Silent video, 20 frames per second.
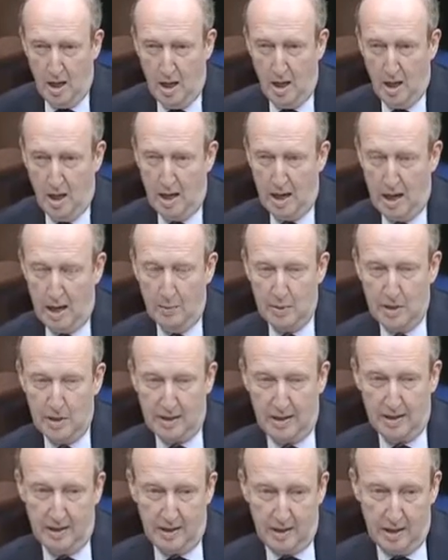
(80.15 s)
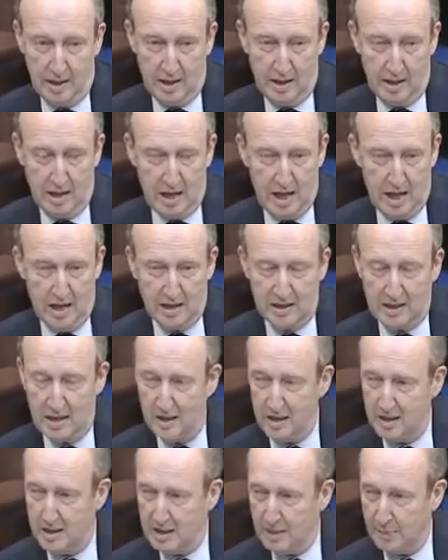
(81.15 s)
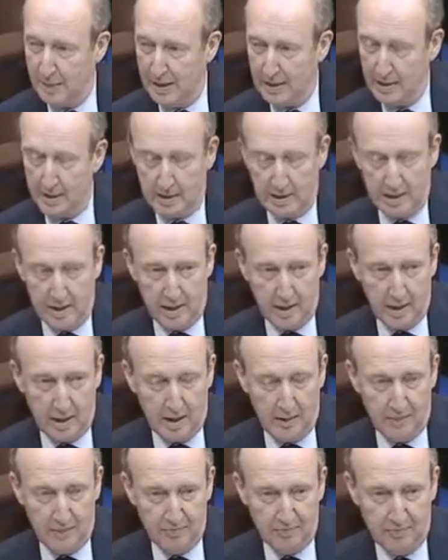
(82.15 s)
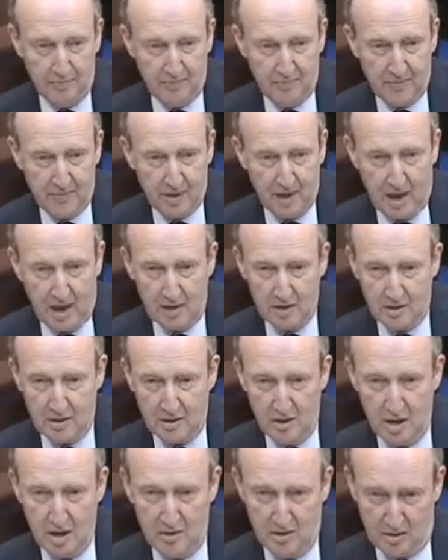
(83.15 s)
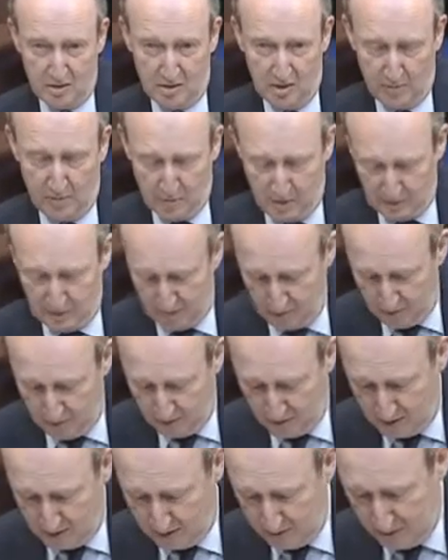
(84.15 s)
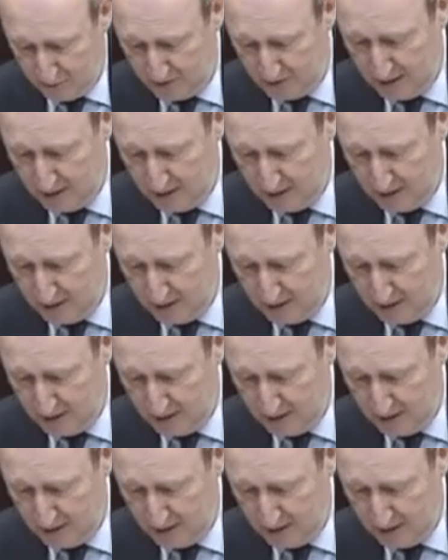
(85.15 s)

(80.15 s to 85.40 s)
am, as I suspect the House knows, or some of those who are present in